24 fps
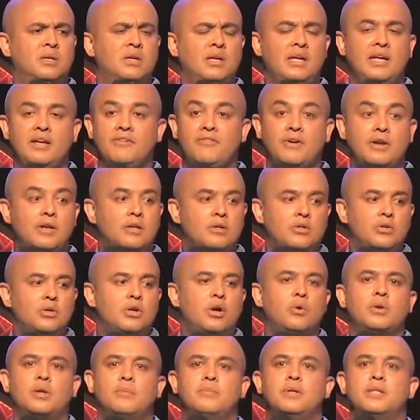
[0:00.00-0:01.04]
Even, you
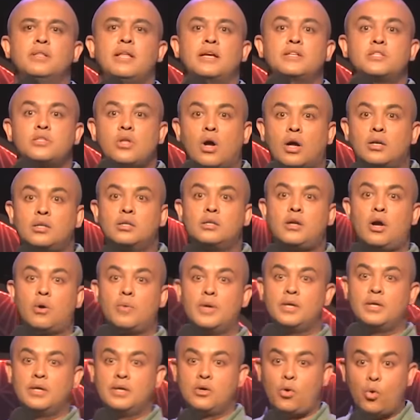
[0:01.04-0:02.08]
know what I mean? They started
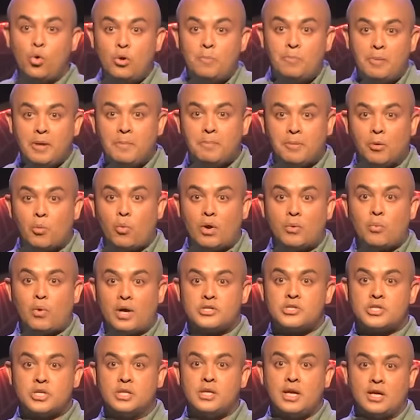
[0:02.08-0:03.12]
going, good people were
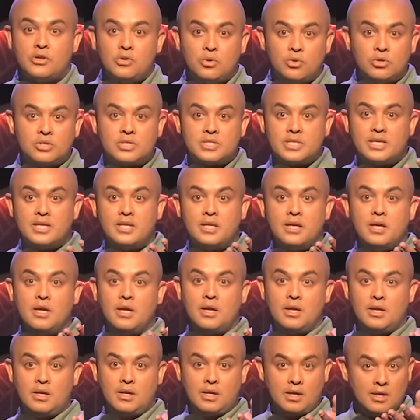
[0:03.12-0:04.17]
watching, and you could see,
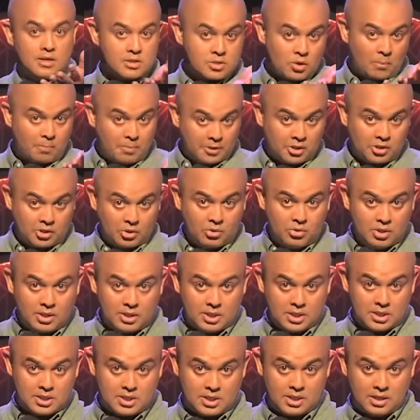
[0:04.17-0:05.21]
here's
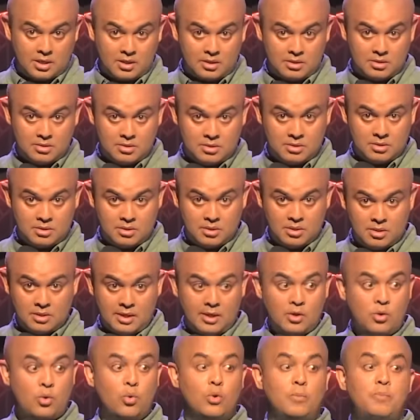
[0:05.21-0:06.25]
opportunities here.
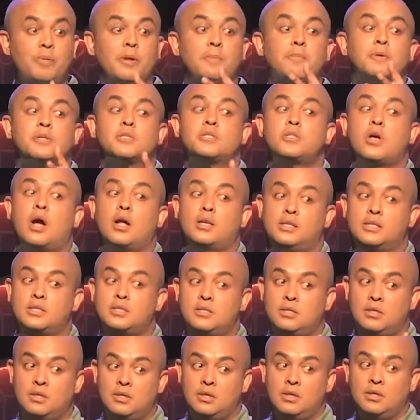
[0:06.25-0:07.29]
Then good people
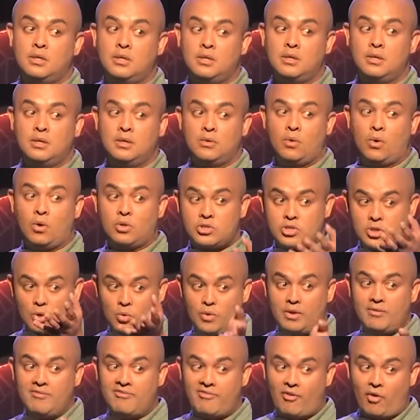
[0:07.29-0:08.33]
started
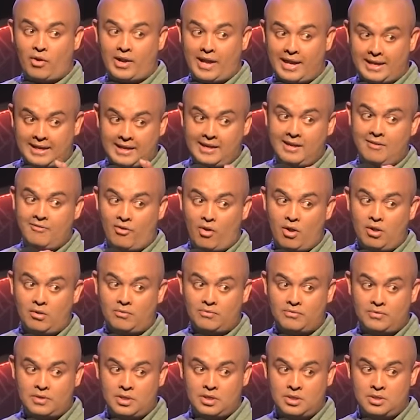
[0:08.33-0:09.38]
also in getting
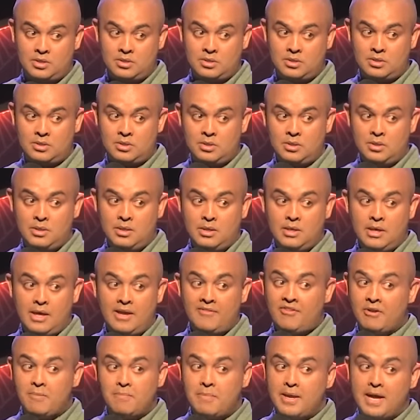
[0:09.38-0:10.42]
involved.
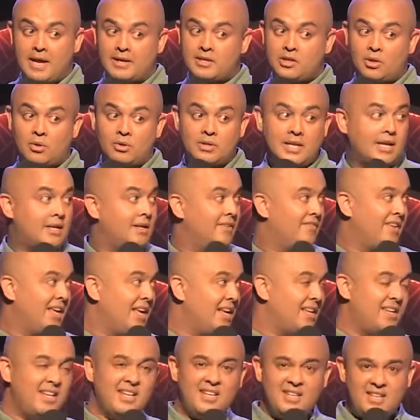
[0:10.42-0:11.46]
Even me, I told Natalie,
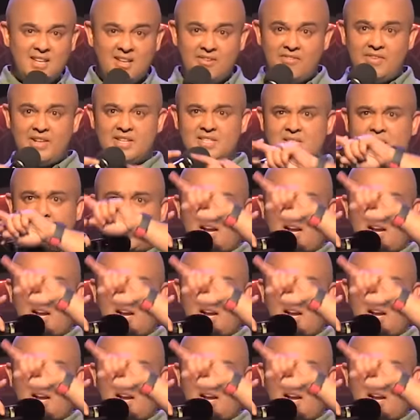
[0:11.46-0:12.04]
hey, the TV is the